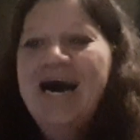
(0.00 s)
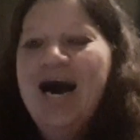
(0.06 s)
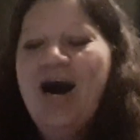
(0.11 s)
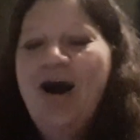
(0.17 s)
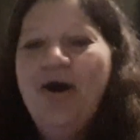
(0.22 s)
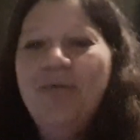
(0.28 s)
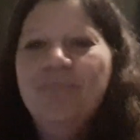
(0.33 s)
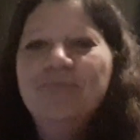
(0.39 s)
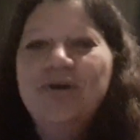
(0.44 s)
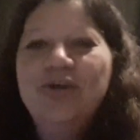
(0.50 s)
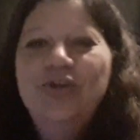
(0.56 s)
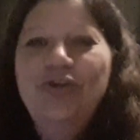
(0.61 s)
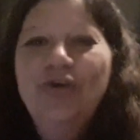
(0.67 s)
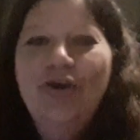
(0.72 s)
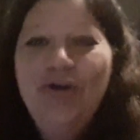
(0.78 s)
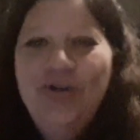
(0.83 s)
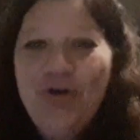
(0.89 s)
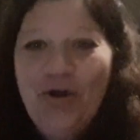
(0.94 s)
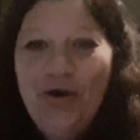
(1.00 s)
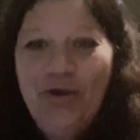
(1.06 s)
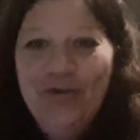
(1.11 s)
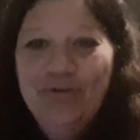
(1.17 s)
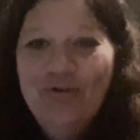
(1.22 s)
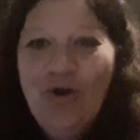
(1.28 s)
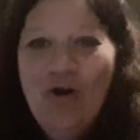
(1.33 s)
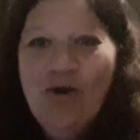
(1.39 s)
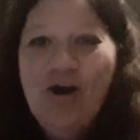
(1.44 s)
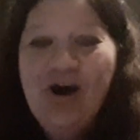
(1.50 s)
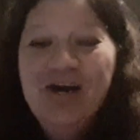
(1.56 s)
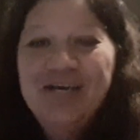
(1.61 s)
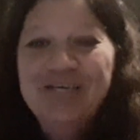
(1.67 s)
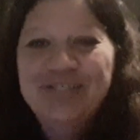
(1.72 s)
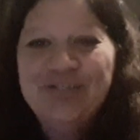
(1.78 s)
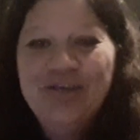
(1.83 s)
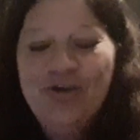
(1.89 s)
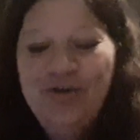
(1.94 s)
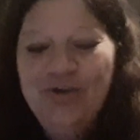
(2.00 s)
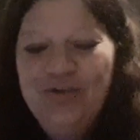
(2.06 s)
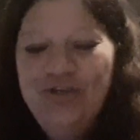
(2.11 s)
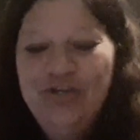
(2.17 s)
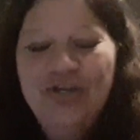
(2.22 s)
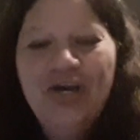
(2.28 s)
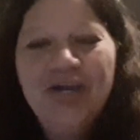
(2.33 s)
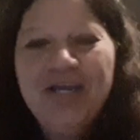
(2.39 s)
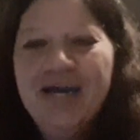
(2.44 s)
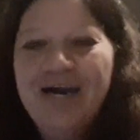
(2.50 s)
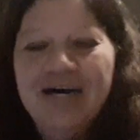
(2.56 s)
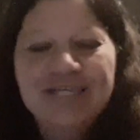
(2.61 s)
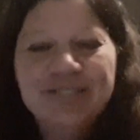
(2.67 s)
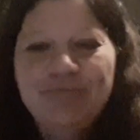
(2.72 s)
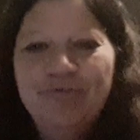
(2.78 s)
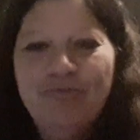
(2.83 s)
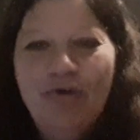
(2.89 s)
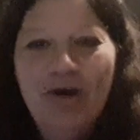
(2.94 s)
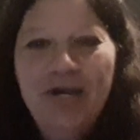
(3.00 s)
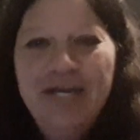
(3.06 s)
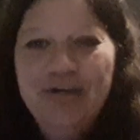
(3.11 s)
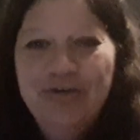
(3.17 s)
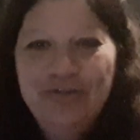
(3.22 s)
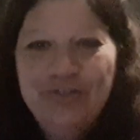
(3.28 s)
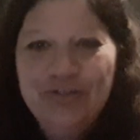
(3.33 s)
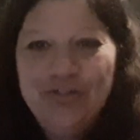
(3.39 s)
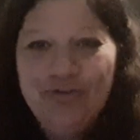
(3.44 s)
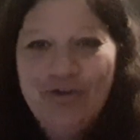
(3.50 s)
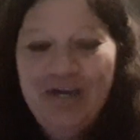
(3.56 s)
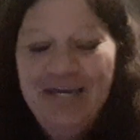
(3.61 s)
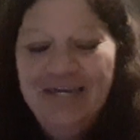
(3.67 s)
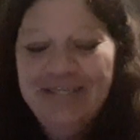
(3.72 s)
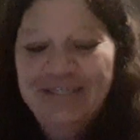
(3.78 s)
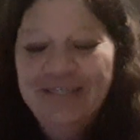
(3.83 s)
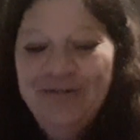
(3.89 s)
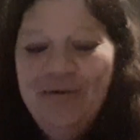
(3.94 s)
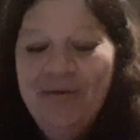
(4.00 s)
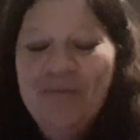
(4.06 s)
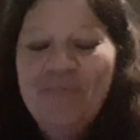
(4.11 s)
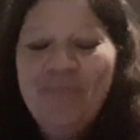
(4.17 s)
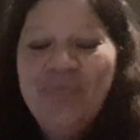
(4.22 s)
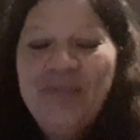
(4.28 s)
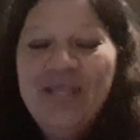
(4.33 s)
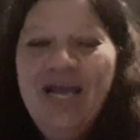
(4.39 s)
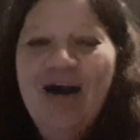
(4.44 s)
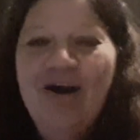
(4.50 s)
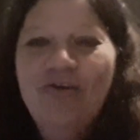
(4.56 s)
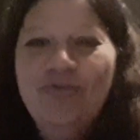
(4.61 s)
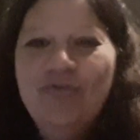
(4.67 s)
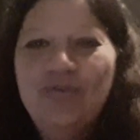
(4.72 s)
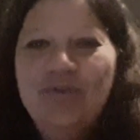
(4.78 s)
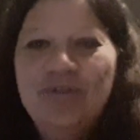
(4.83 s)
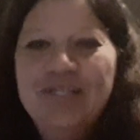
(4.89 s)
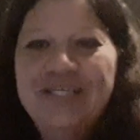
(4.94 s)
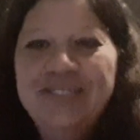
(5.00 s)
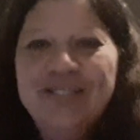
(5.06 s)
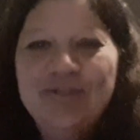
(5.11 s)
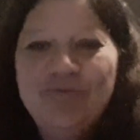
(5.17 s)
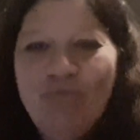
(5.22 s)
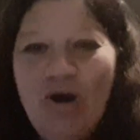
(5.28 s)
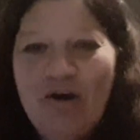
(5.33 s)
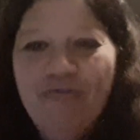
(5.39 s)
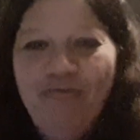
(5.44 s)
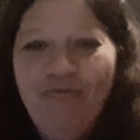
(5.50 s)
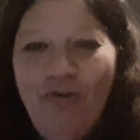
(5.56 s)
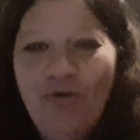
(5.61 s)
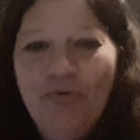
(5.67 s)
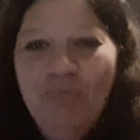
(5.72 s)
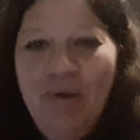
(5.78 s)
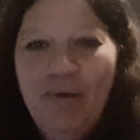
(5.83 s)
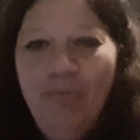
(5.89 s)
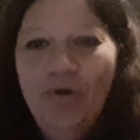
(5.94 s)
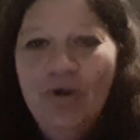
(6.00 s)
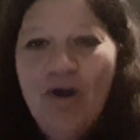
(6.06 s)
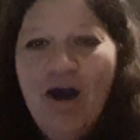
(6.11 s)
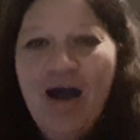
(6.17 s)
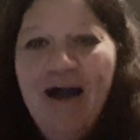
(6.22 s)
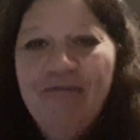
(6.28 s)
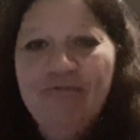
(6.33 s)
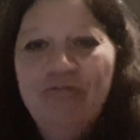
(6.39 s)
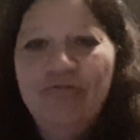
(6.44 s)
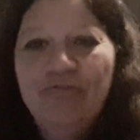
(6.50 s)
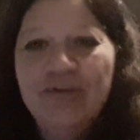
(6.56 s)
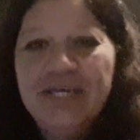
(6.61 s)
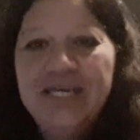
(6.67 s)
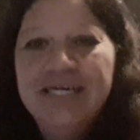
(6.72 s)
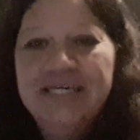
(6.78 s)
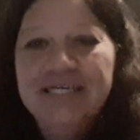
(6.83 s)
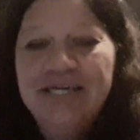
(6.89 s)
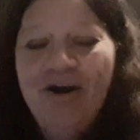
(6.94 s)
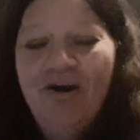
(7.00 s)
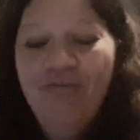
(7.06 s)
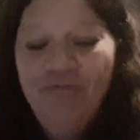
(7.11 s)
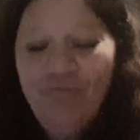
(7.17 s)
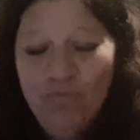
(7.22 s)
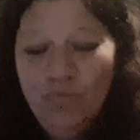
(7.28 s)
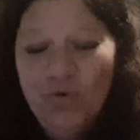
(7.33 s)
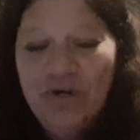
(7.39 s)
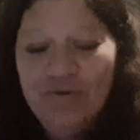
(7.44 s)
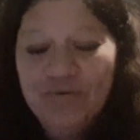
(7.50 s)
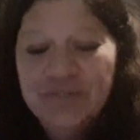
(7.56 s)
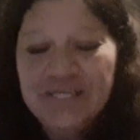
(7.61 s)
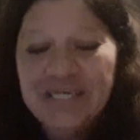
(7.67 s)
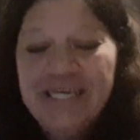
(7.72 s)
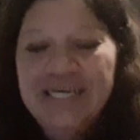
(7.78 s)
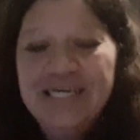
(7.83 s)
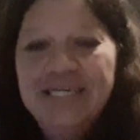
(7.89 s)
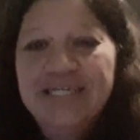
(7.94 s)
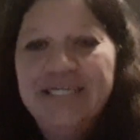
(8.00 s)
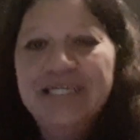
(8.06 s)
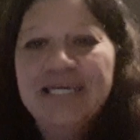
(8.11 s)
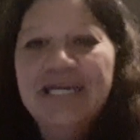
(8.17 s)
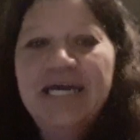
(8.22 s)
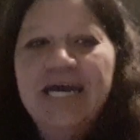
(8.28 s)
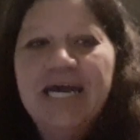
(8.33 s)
All right? So cards we've got here in Australia. Now, this is one fond memory I have of when I was a kid.